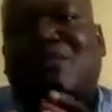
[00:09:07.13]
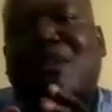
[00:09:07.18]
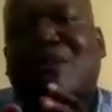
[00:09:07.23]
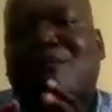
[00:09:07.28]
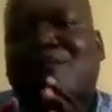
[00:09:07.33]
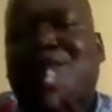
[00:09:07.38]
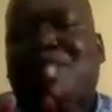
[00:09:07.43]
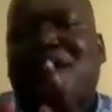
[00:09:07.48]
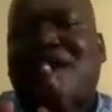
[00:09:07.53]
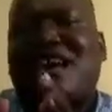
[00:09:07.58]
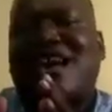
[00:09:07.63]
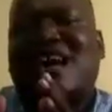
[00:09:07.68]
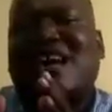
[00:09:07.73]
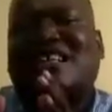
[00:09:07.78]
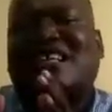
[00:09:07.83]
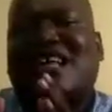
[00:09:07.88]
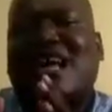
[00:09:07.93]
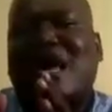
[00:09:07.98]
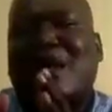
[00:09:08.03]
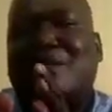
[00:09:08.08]

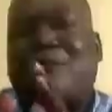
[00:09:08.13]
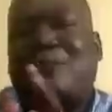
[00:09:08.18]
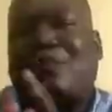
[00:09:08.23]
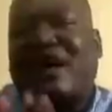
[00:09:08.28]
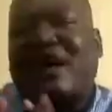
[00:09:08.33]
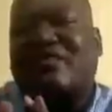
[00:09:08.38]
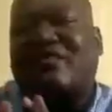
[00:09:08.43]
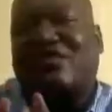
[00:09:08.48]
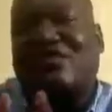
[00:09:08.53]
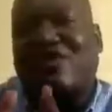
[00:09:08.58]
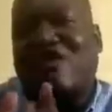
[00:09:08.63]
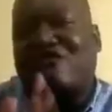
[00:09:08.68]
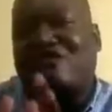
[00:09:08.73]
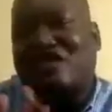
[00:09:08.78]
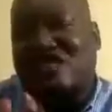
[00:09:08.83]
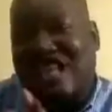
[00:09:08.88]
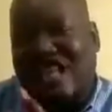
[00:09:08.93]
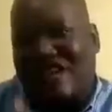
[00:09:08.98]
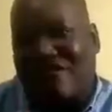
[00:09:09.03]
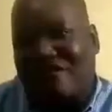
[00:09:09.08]
prepared a path of
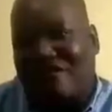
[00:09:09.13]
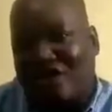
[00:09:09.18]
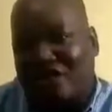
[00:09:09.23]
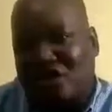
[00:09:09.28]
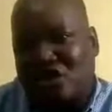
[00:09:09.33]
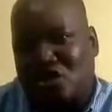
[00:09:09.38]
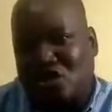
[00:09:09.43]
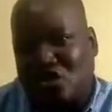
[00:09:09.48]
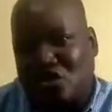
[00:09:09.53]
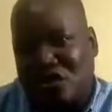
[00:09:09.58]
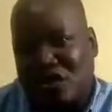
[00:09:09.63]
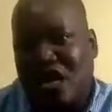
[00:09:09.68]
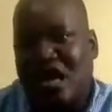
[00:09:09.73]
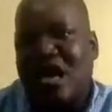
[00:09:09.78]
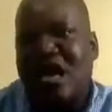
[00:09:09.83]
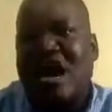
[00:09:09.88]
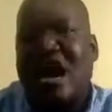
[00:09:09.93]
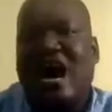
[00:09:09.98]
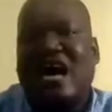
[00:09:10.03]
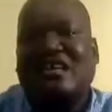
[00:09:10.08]
salvation.
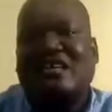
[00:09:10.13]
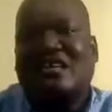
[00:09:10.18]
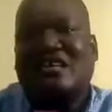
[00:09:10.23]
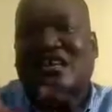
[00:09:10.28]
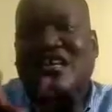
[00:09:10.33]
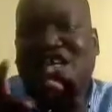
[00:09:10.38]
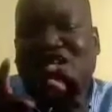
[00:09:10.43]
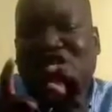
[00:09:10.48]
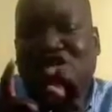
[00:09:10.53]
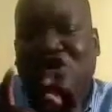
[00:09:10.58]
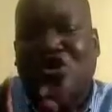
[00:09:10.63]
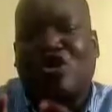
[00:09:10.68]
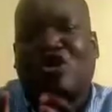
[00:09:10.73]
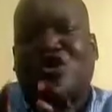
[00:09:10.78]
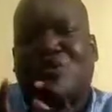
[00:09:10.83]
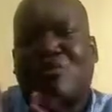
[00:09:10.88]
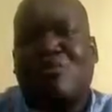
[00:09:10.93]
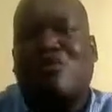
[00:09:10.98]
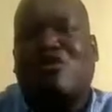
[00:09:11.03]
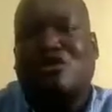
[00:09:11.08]
And he
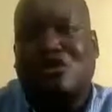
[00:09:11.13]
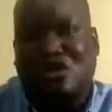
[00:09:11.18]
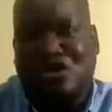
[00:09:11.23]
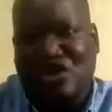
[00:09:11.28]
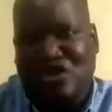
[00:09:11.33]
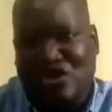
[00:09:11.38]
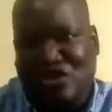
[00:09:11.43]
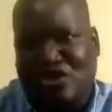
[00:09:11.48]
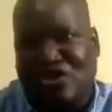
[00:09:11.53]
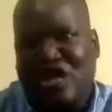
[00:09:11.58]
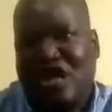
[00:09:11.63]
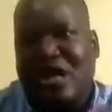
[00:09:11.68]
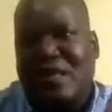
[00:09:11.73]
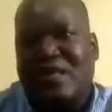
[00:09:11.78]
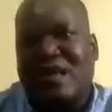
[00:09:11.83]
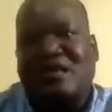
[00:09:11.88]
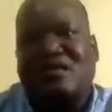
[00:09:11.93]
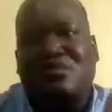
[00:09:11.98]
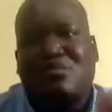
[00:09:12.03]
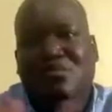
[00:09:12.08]
told Moses
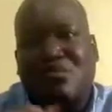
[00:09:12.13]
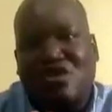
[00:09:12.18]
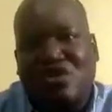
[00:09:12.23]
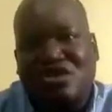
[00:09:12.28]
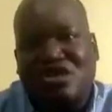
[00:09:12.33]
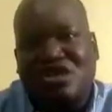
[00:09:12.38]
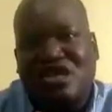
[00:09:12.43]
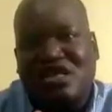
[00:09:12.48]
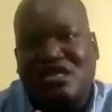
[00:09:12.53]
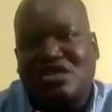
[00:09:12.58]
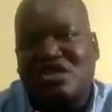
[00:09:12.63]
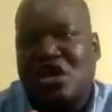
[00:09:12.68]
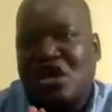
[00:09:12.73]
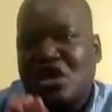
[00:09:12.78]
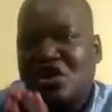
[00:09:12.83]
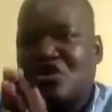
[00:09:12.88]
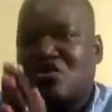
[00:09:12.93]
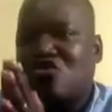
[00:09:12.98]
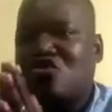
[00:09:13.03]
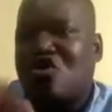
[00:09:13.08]
that
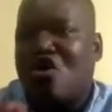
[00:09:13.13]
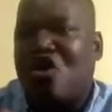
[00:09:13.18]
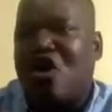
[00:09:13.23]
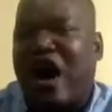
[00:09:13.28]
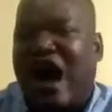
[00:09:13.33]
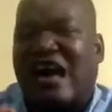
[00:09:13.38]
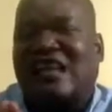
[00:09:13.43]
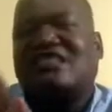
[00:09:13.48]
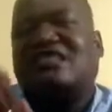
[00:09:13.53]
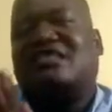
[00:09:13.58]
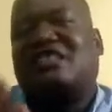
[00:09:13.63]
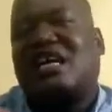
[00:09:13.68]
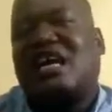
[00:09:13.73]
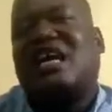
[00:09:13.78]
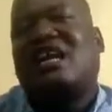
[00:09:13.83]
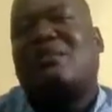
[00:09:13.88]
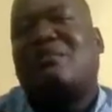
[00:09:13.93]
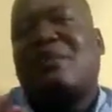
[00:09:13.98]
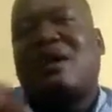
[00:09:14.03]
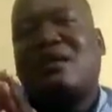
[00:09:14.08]
Moses, go and
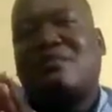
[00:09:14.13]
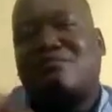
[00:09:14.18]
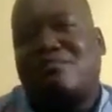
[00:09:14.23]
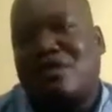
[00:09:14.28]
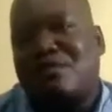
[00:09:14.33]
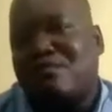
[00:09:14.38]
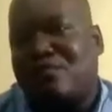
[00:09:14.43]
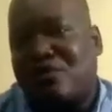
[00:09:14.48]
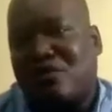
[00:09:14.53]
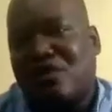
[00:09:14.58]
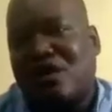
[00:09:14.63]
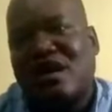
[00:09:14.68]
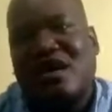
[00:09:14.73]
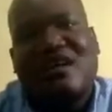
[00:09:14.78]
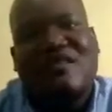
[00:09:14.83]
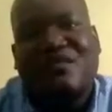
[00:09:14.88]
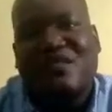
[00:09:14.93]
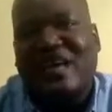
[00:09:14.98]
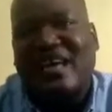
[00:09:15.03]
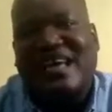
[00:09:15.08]
tell my people,
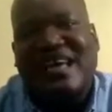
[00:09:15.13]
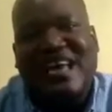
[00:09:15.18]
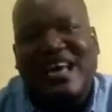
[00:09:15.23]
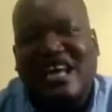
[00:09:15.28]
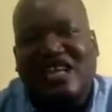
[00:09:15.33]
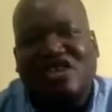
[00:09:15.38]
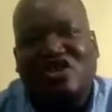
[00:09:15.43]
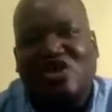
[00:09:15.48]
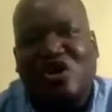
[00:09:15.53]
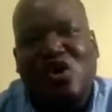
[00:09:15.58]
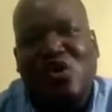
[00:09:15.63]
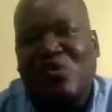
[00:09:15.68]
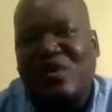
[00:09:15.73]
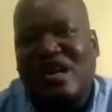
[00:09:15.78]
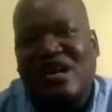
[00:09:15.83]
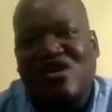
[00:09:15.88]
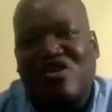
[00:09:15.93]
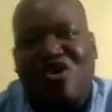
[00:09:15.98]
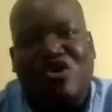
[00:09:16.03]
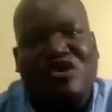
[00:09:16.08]
the angel
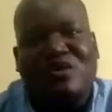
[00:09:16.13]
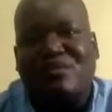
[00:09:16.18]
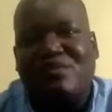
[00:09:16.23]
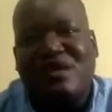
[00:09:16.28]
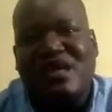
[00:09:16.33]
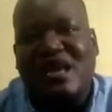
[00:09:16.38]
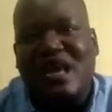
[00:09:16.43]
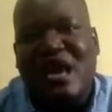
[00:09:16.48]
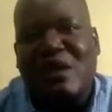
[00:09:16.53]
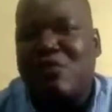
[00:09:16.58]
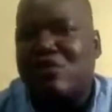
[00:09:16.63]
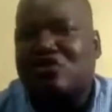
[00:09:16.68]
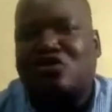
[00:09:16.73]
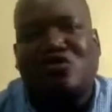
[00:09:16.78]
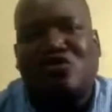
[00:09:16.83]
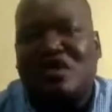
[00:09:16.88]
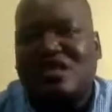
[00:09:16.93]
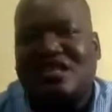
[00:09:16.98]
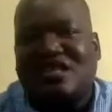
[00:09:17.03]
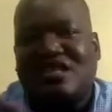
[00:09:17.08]
will not be able
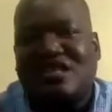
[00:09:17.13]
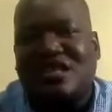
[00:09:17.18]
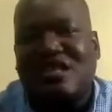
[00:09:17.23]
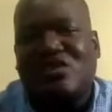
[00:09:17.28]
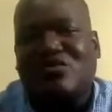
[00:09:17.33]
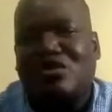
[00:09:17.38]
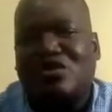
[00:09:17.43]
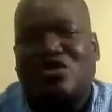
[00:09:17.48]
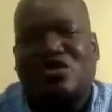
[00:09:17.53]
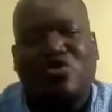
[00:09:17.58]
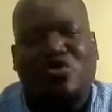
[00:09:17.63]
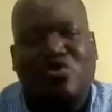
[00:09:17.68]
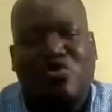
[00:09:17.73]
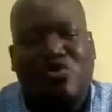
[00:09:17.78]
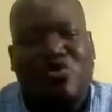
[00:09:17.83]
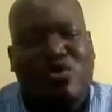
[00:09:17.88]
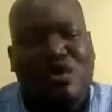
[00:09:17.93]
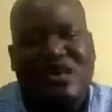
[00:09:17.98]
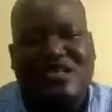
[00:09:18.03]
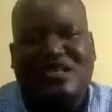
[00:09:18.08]
to distinguish
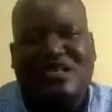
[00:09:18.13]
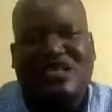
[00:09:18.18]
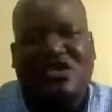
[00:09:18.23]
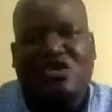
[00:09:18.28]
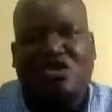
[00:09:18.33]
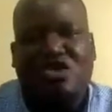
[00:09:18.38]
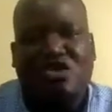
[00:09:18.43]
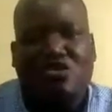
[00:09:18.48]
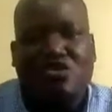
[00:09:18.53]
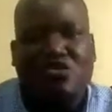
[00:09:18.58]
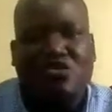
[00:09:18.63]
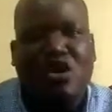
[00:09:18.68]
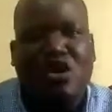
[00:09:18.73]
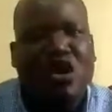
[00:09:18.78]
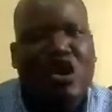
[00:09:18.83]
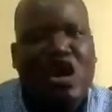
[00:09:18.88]
who is a Jew